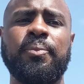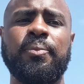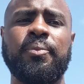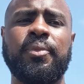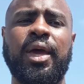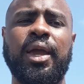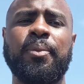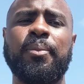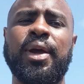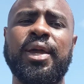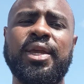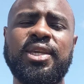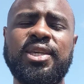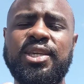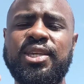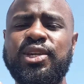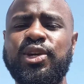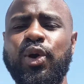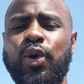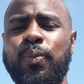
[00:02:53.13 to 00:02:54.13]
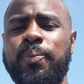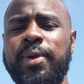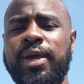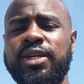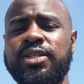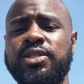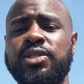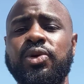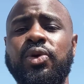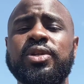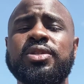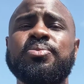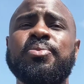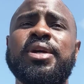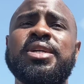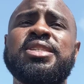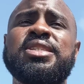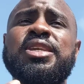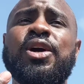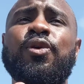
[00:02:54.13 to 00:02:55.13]
like my ego-based thoughts,
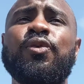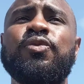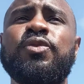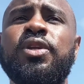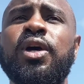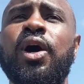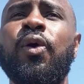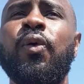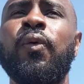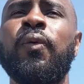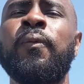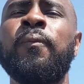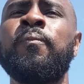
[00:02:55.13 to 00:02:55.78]
my self-doubt.